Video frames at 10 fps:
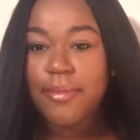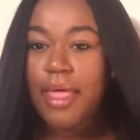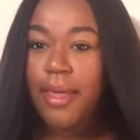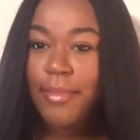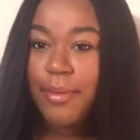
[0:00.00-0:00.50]

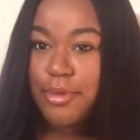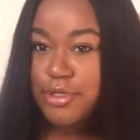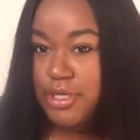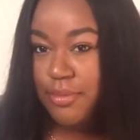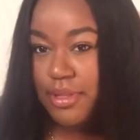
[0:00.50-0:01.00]
like mumbo
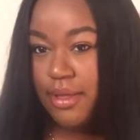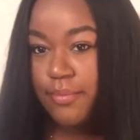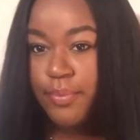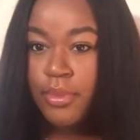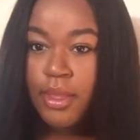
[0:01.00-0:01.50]
jumbling,
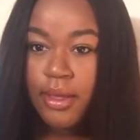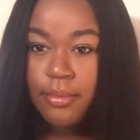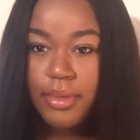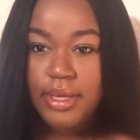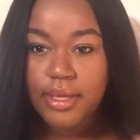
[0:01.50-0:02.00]

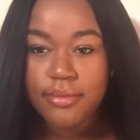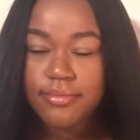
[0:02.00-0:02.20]
but